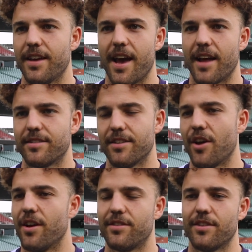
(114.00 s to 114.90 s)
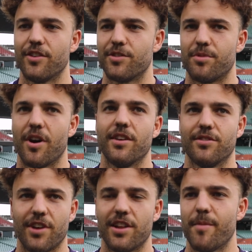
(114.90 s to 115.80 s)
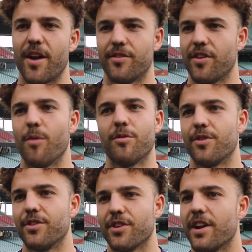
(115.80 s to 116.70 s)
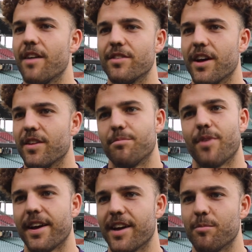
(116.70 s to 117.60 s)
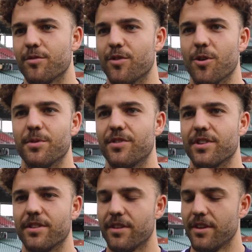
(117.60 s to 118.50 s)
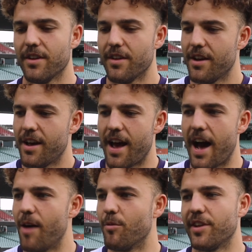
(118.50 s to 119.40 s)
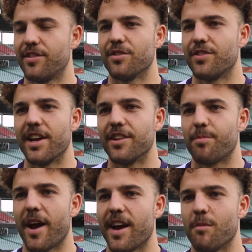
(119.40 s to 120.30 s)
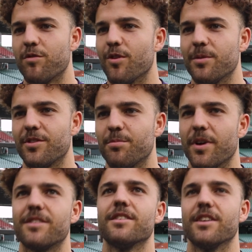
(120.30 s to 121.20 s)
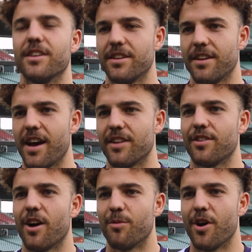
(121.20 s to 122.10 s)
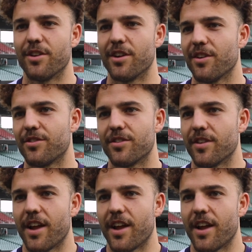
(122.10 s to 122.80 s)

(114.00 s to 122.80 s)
Yeah, it's no surprise. It's only a matter of time before he's going to have another breakout performance. And we still see it as breakout performances, but to the outside world, you know, it's just